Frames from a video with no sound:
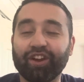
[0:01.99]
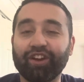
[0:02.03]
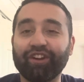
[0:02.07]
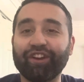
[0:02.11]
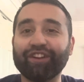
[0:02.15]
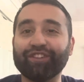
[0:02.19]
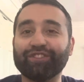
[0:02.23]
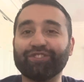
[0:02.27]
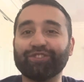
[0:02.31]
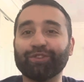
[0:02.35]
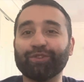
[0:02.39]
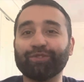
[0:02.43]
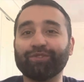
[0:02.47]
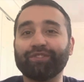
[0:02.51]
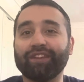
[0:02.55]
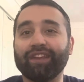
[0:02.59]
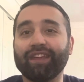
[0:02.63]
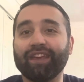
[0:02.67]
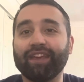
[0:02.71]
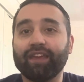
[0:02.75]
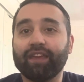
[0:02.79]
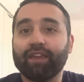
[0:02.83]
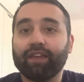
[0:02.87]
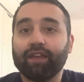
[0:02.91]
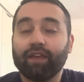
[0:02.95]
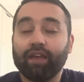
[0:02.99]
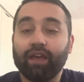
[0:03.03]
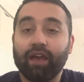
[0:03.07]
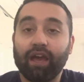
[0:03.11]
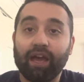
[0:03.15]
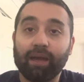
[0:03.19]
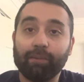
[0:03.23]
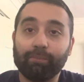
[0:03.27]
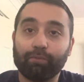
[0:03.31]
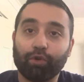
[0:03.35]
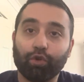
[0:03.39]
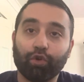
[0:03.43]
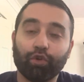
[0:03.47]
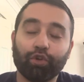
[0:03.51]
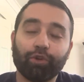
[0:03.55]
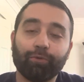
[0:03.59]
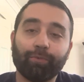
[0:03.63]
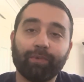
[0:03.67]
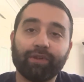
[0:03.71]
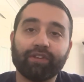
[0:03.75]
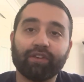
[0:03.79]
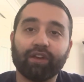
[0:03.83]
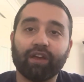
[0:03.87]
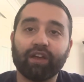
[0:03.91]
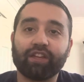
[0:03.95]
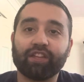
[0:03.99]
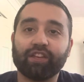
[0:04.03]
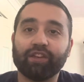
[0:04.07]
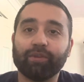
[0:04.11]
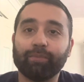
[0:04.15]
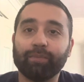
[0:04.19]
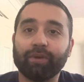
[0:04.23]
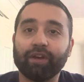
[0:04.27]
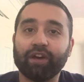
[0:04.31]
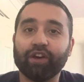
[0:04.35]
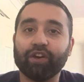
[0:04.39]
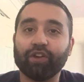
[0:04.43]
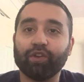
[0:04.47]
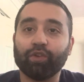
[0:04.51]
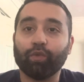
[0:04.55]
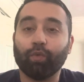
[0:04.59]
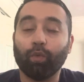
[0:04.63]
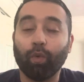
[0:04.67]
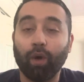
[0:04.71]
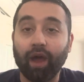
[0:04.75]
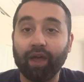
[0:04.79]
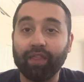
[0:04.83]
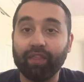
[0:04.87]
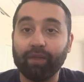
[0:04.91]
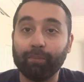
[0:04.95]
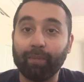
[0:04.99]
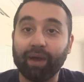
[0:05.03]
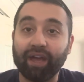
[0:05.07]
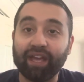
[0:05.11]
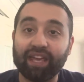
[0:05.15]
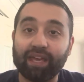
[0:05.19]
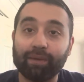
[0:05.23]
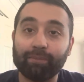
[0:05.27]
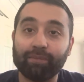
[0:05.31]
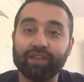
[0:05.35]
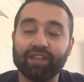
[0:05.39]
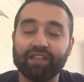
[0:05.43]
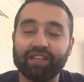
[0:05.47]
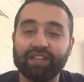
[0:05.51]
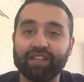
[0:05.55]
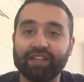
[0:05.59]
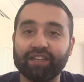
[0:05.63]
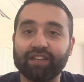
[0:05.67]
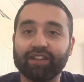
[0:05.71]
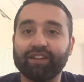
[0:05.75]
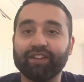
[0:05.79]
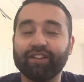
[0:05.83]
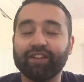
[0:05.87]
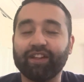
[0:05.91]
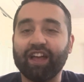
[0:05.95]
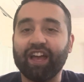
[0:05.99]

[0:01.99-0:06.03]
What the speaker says: All right, so today I'm going to be talking about why the Miami Heat